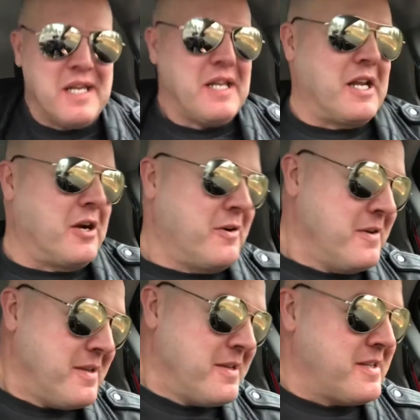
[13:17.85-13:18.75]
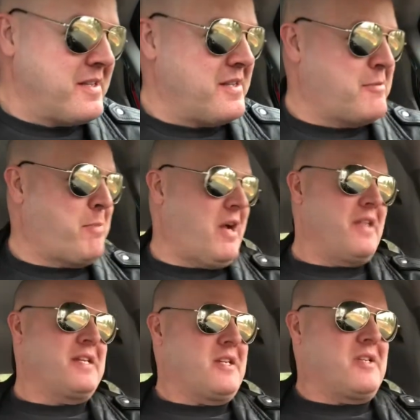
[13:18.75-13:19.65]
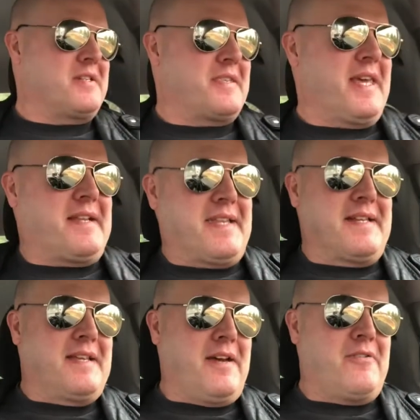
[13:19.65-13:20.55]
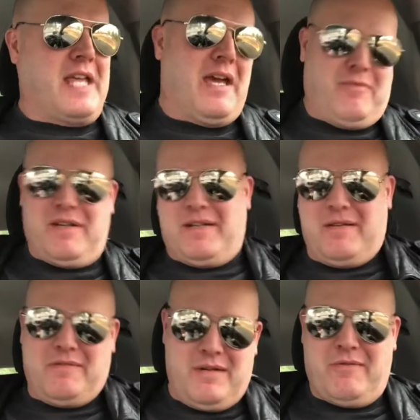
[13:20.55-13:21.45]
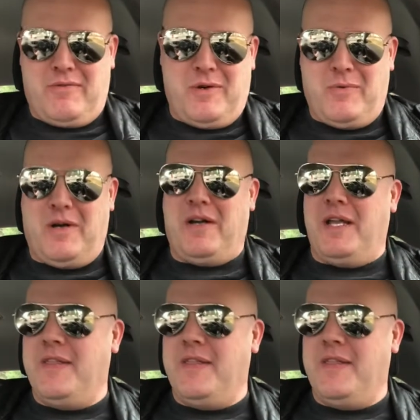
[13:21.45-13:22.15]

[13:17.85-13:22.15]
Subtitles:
These politicians think that, oh yeah, we can do whatever we want.